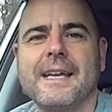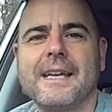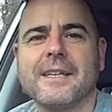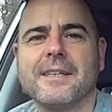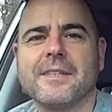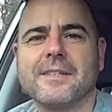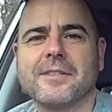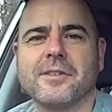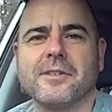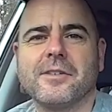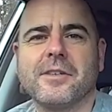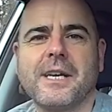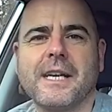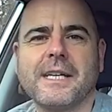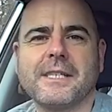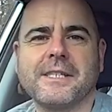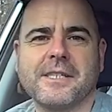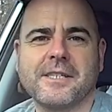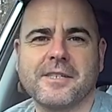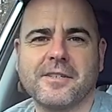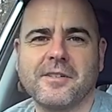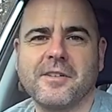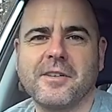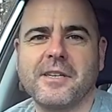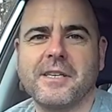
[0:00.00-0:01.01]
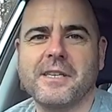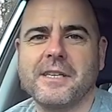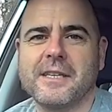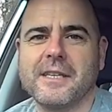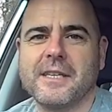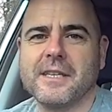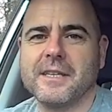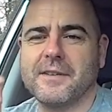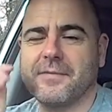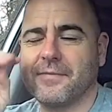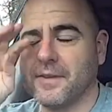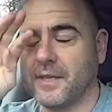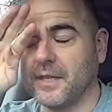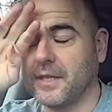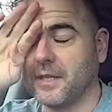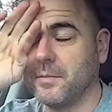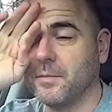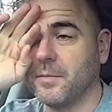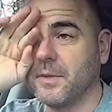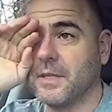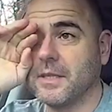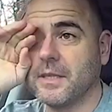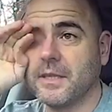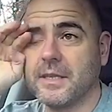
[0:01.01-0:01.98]
So, as you saw in the
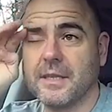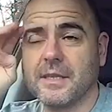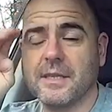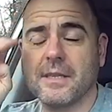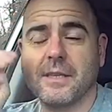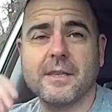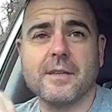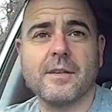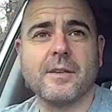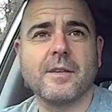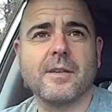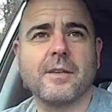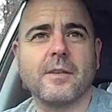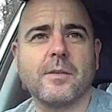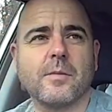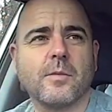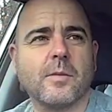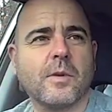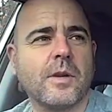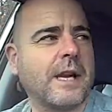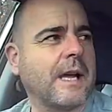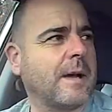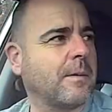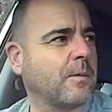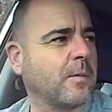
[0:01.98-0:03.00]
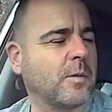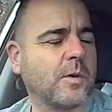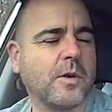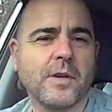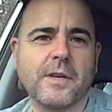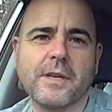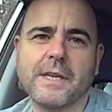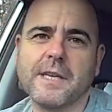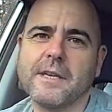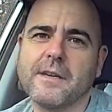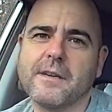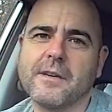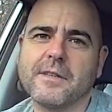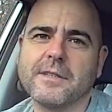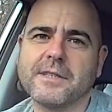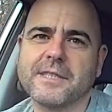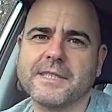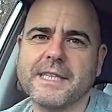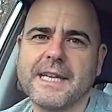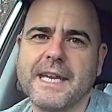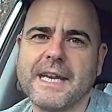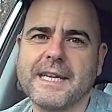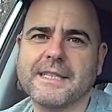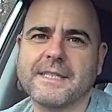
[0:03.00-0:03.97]
film, what happened was it all
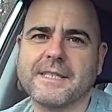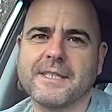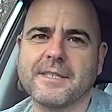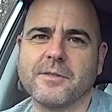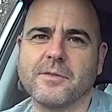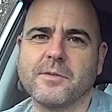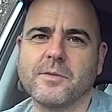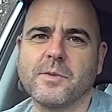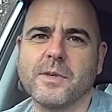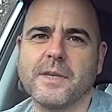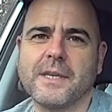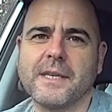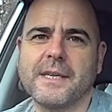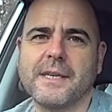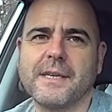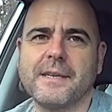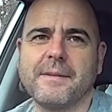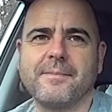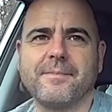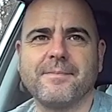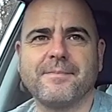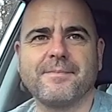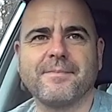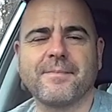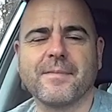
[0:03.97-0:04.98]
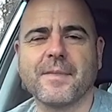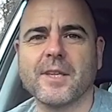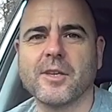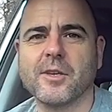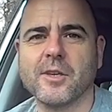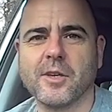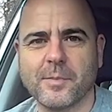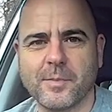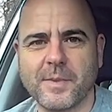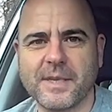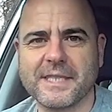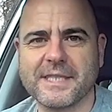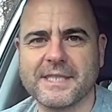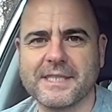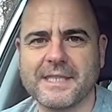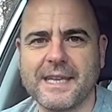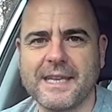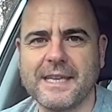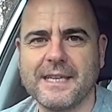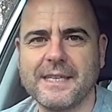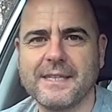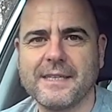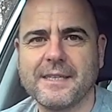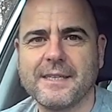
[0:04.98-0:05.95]
started to go
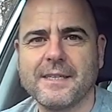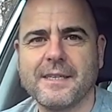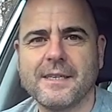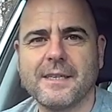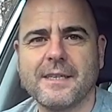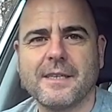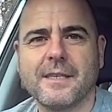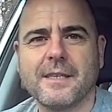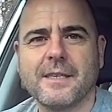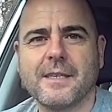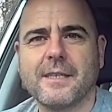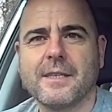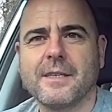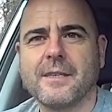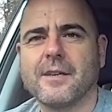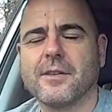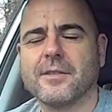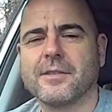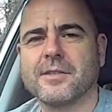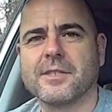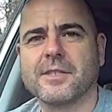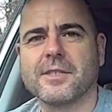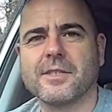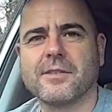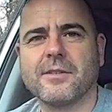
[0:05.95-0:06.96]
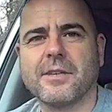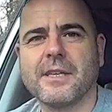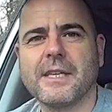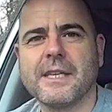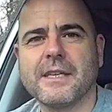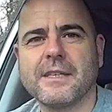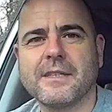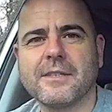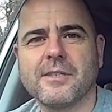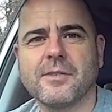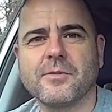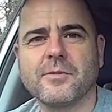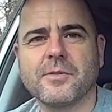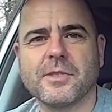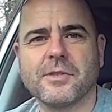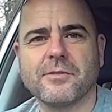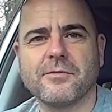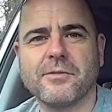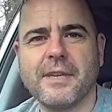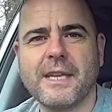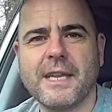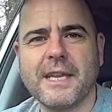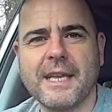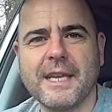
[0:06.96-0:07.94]
misty on screen due to
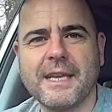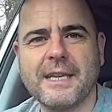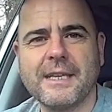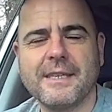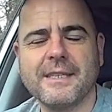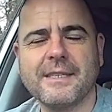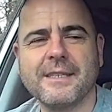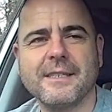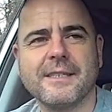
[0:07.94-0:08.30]
rain.